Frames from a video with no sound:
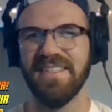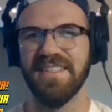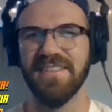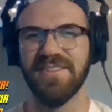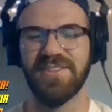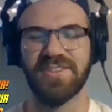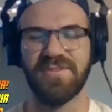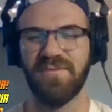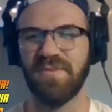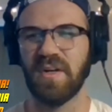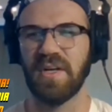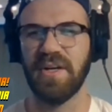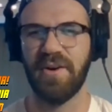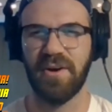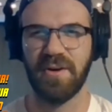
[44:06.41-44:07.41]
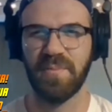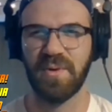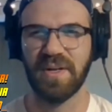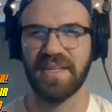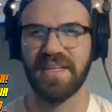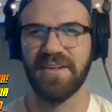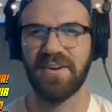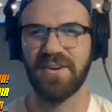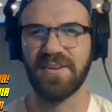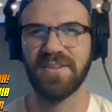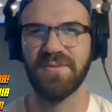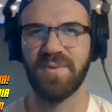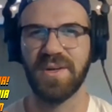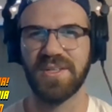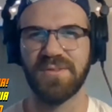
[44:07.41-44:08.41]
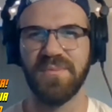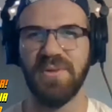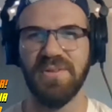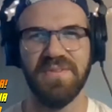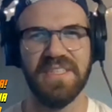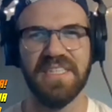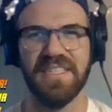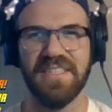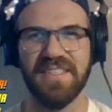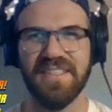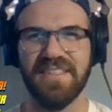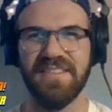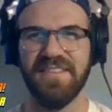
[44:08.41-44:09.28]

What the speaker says: It was just very heartbreaking, hard to watch movie.